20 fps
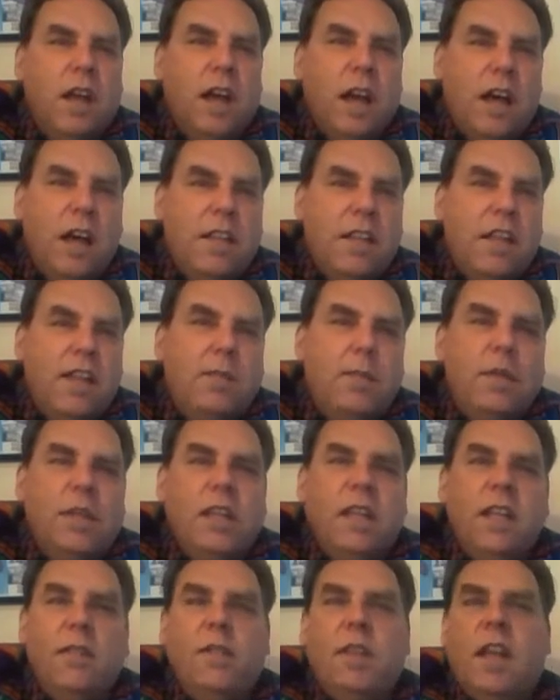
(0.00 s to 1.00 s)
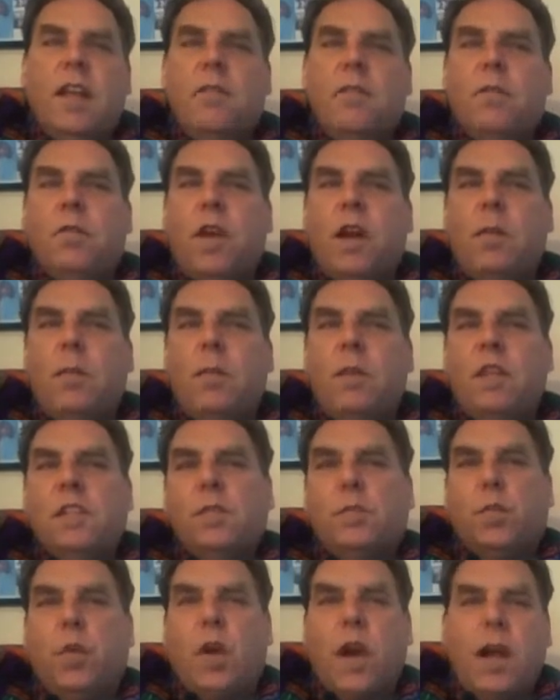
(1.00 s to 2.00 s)
They believed that from
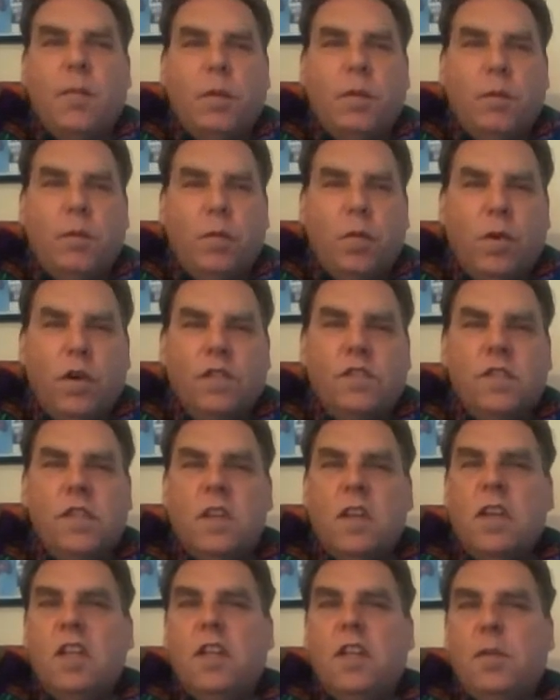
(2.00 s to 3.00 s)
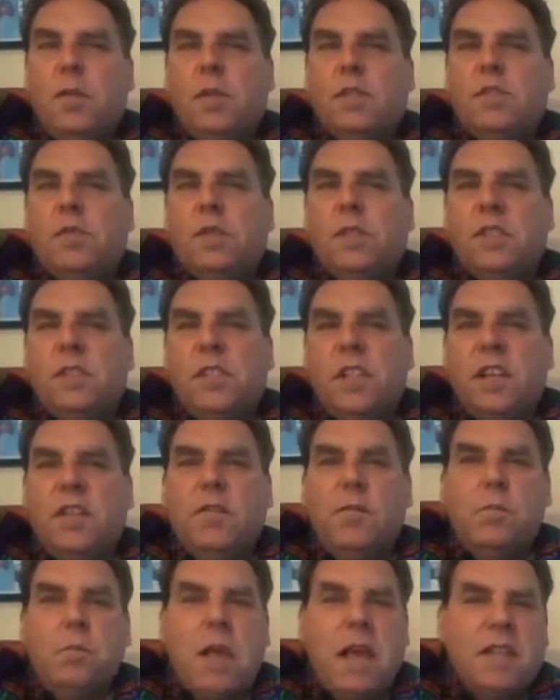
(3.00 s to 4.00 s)
this primal force, humans
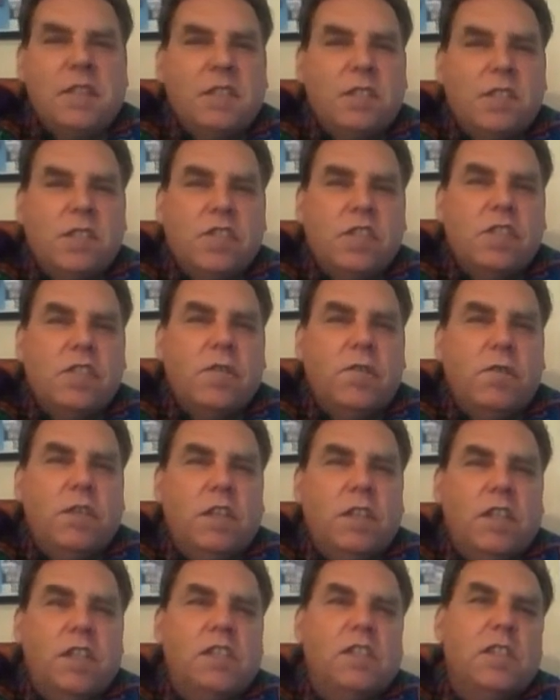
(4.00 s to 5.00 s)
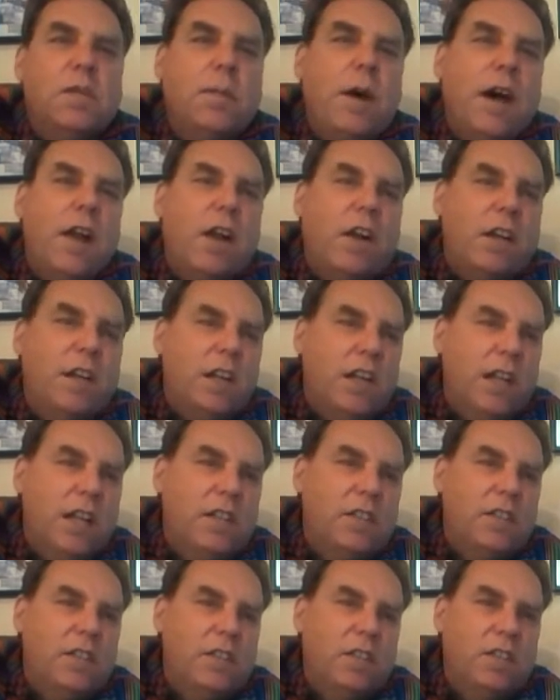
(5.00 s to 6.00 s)
received messages and feelings about our
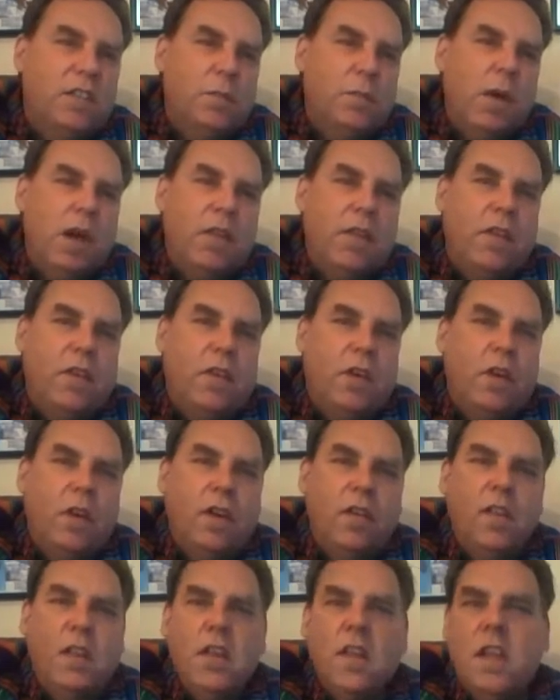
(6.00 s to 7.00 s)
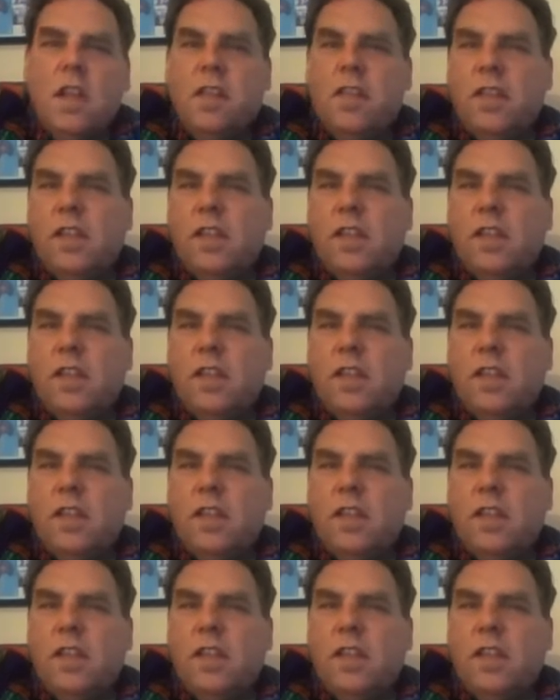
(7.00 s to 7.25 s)
connection to Mother Earth.